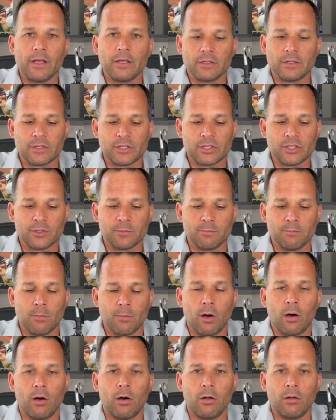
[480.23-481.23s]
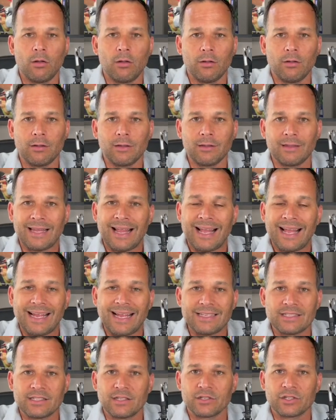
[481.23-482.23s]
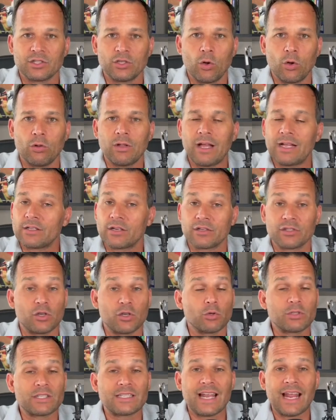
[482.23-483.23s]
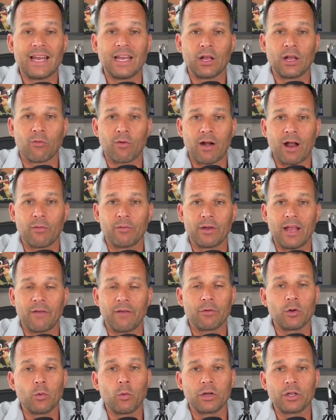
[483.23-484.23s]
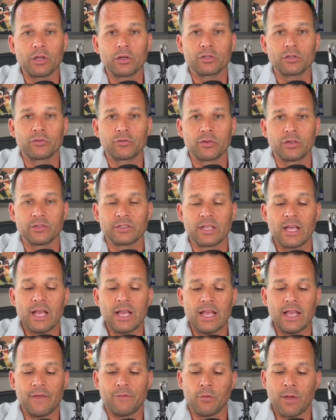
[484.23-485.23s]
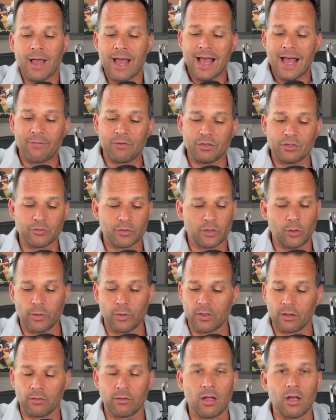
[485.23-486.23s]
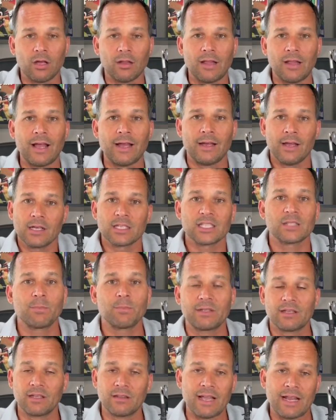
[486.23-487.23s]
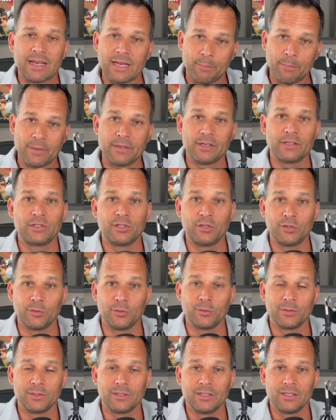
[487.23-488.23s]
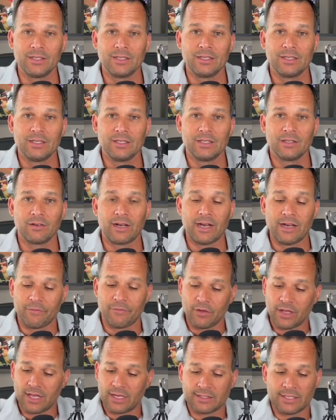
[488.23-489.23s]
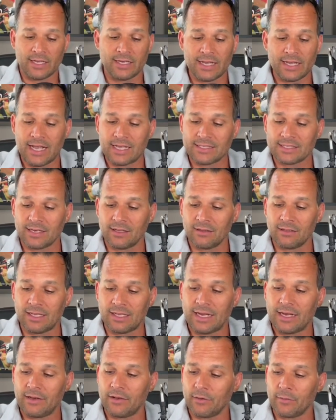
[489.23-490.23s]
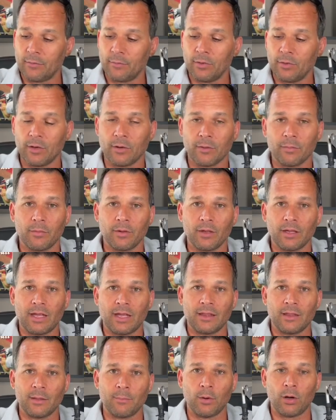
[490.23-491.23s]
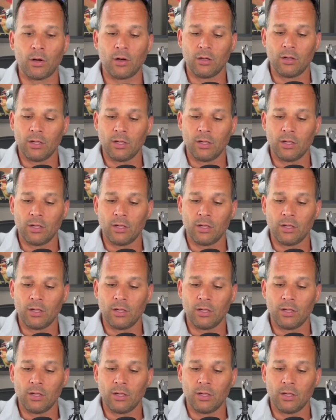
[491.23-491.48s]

small lines. There's no line. There's no standing around. Every one of your drills, if you have a drill with a long line, split the line up into 2. All right? If you got 10 guys in a line, they're getting the ball,